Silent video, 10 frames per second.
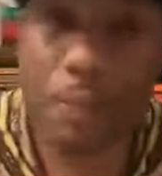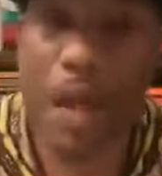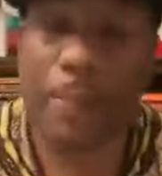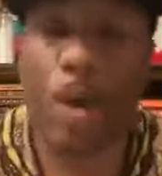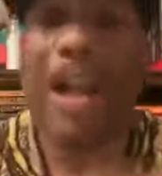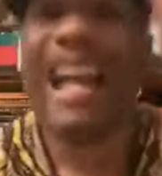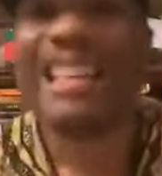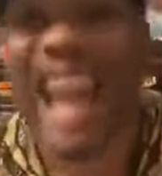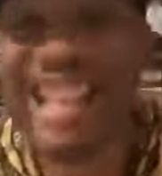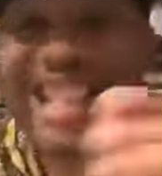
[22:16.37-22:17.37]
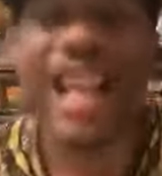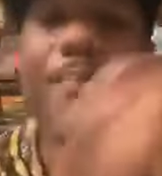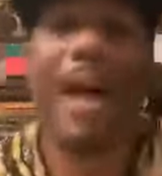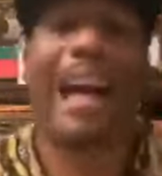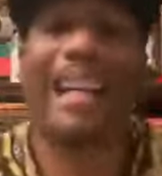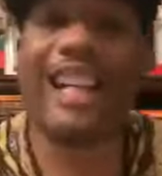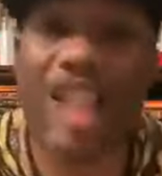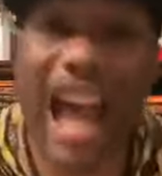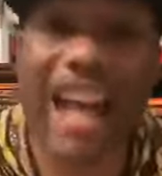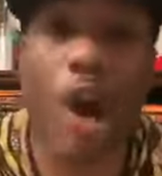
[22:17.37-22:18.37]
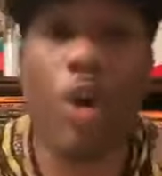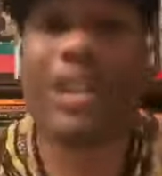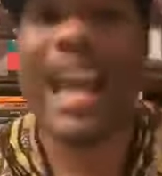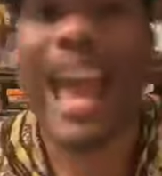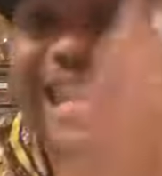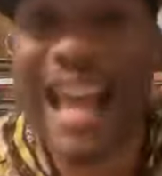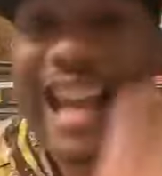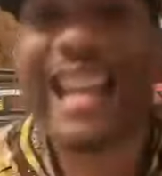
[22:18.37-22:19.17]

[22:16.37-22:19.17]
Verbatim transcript: people, they sit back in the shadows and let it